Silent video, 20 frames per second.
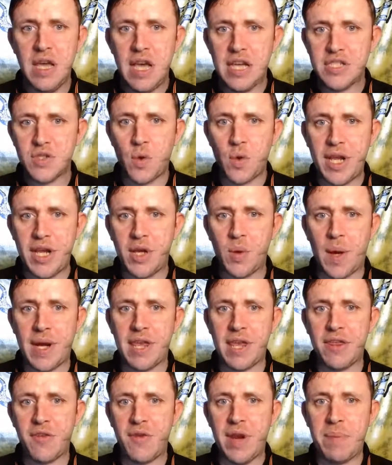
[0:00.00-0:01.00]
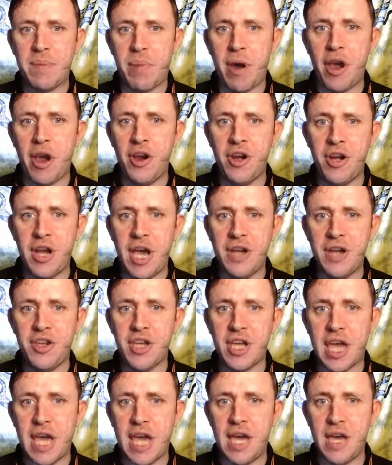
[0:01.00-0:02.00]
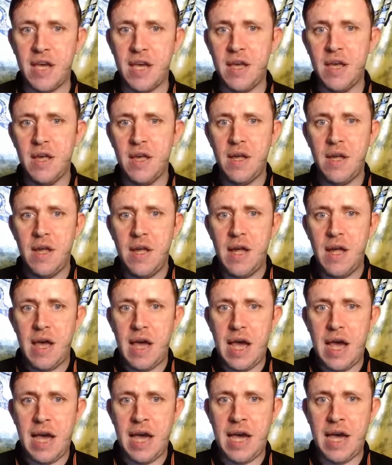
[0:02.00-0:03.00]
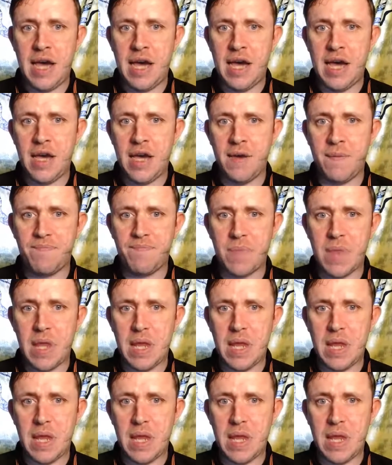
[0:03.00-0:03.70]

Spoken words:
it's only £23, and you get an